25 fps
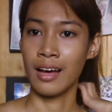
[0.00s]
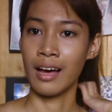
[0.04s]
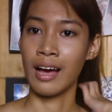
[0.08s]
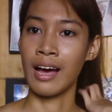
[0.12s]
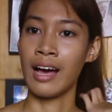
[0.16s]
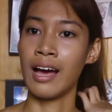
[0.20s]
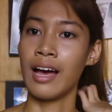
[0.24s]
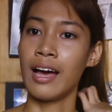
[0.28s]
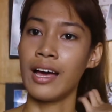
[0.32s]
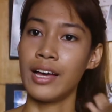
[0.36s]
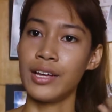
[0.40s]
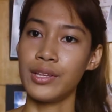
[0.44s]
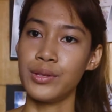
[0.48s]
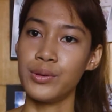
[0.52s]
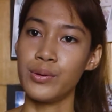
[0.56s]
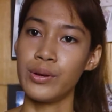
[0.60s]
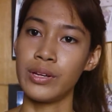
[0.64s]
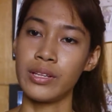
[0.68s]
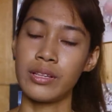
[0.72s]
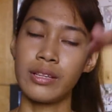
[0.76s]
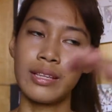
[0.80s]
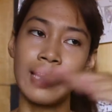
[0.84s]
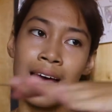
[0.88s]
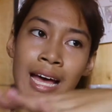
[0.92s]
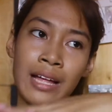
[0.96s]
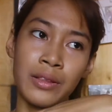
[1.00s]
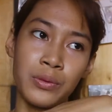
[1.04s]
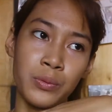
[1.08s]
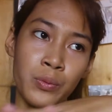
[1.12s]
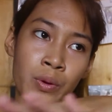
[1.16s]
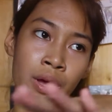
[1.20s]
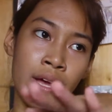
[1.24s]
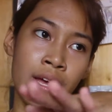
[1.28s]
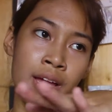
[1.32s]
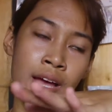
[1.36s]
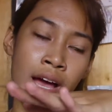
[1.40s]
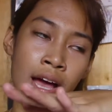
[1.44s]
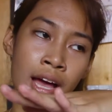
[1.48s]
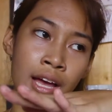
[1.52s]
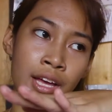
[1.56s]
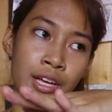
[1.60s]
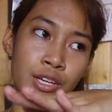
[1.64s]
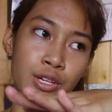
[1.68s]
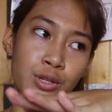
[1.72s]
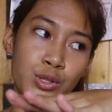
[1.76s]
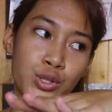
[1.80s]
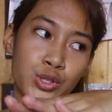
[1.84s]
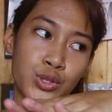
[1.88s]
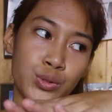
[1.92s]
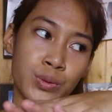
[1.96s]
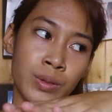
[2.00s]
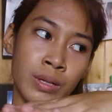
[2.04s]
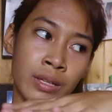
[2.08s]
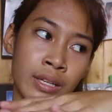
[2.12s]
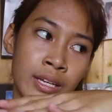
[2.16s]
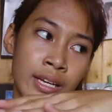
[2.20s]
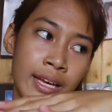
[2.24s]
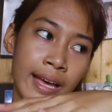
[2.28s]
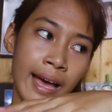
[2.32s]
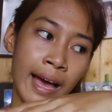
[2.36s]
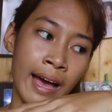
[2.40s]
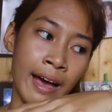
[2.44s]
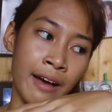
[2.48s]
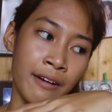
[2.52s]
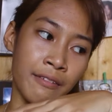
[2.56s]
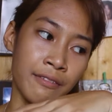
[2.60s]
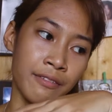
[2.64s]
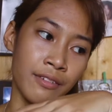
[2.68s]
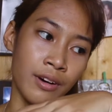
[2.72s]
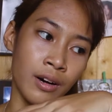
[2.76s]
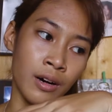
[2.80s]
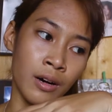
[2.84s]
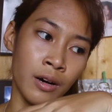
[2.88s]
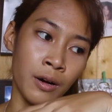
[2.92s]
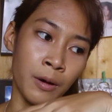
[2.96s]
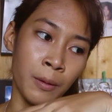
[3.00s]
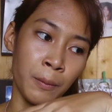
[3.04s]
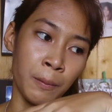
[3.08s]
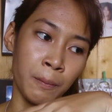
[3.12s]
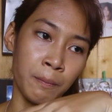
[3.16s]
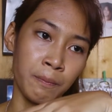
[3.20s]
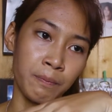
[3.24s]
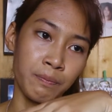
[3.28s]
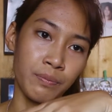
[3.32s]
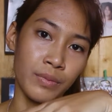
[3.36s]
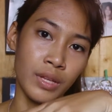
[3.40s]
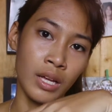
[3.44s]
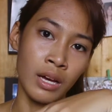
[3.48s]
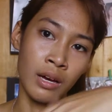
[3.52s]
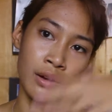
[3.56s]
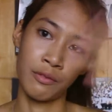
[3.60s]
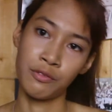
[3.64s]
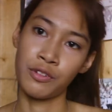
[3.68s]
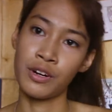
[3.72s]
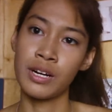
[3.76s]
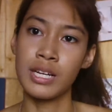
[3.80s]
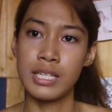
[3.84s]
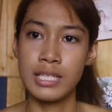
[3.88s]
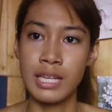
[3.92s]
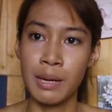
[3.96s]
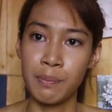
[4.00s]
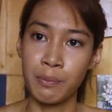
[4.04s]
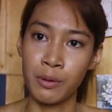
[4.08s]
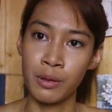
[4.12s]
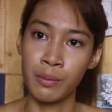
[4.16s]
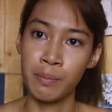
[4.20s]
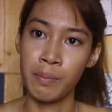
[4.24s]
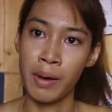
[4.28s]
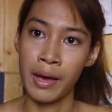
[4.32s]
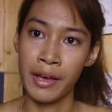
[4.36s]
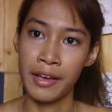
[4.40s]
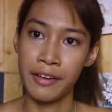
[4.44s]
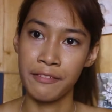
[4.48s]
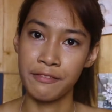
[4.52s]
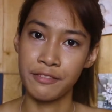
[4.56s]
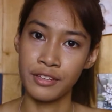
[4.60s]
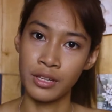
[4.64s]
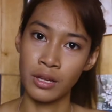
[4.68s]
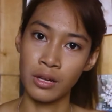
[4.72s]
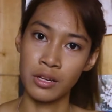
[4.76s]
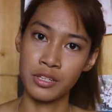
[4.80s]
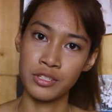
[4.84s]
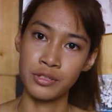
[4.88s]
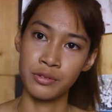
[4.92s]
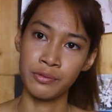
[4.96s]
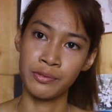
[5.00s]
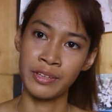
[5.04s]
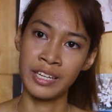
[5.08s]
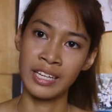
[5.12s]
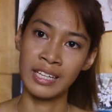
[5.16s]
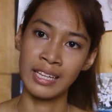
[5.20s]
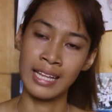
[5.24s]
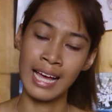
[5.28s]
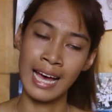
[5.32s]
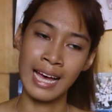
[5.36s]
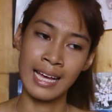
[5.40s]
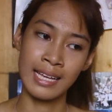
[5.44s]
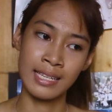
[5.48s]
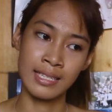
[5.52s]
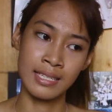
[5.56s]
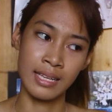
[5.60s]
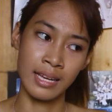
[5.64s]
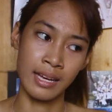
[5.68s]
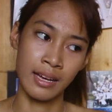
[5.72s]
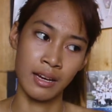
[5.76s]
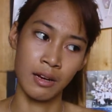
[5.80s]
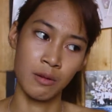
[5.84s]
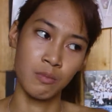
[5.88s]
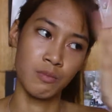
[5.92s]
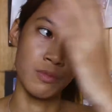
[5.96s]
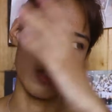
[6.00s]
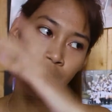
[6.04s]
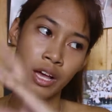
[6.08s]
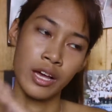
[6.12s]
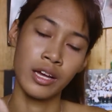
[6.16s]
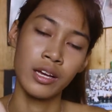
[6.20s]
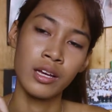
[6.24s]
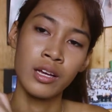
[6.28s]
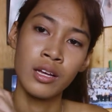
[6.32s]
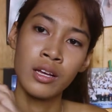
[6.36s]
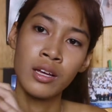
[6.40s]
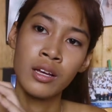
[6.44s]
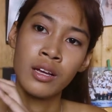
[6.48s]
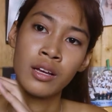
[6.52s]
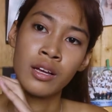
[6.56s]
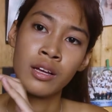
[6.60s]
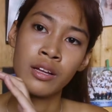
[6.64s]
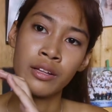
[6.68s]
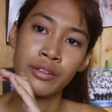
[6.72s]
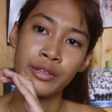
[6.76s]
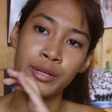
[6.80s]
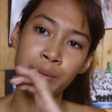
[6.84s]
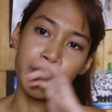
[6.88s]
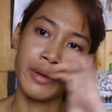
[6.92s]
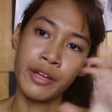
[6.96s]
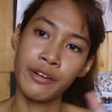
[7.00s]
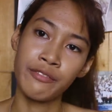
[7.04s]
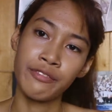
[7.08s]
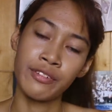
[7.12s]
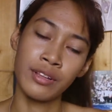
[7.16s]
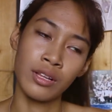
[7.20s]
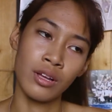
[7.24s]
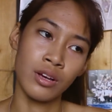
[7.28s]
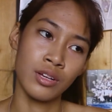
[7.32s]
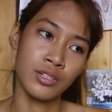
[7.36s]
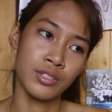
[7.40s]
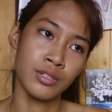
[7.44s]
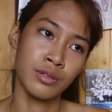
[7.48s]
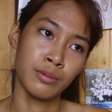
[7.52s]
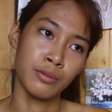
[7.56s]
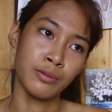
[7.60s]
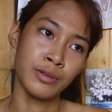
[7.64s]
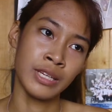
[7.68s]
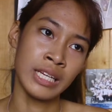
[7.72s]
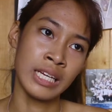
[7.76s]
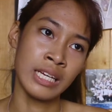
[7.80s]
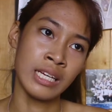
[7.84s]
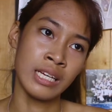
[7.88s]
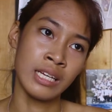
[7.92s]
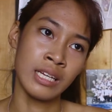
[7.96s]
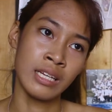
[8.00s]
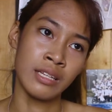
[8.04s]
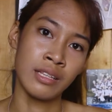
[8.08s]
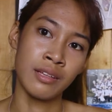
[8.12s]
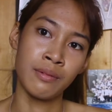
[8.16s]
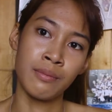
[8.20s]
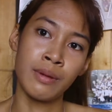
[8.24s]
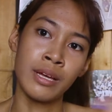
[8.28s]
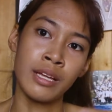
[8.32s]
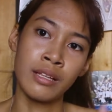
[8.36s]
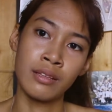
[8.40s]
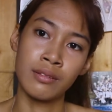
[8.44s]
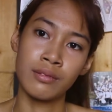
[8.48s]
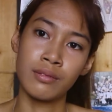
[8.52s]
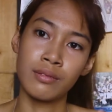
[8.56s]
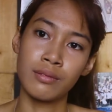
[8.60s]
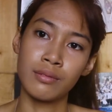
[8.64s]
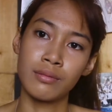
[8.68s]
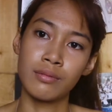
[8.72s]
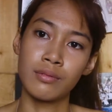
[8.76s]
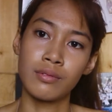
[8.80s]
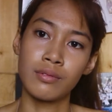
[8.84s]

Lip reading: I do it that way. I usually have for example, in my philosophy class, I have the main philosophy, the main